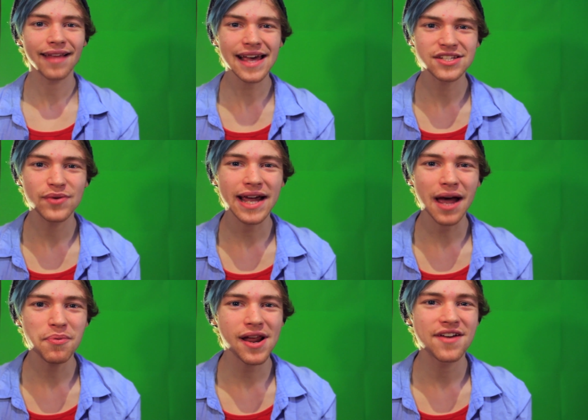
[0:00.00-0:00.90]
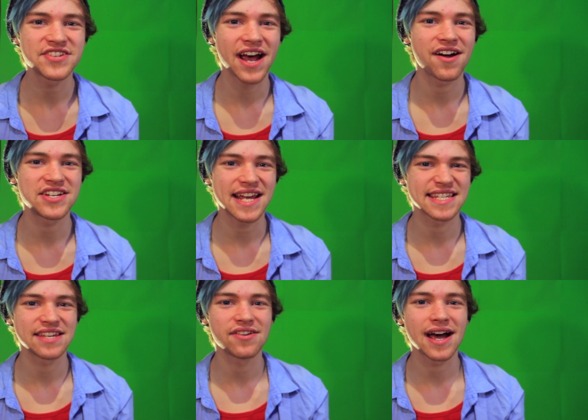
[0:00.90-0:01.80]
Last week, I put out a challenge
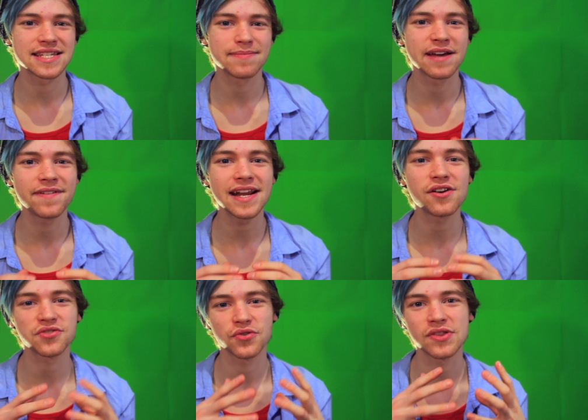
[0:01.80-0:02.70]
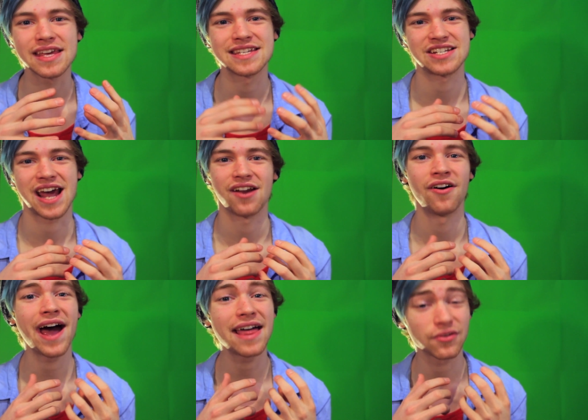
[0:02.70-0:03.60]
asking you guys to make videos for this
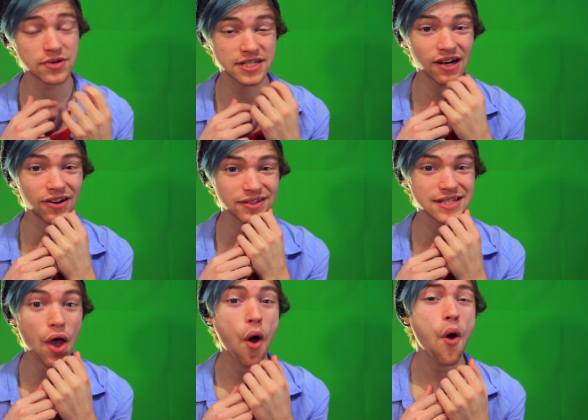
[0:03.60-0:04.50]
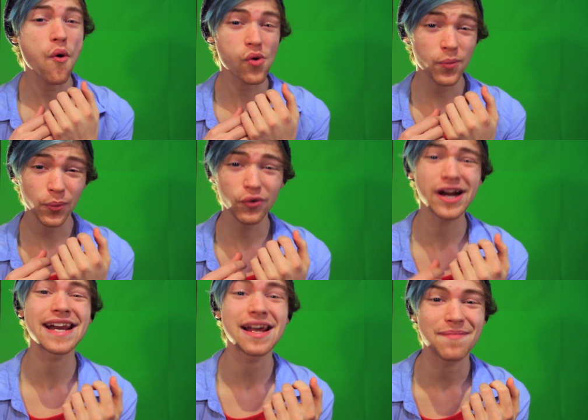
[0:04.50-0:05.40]
channel, and the results were
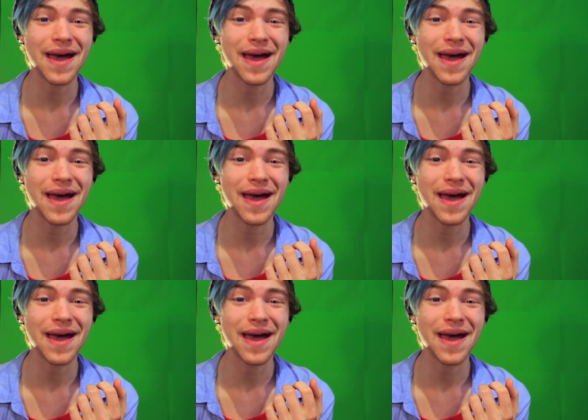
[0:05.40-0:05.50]
pretty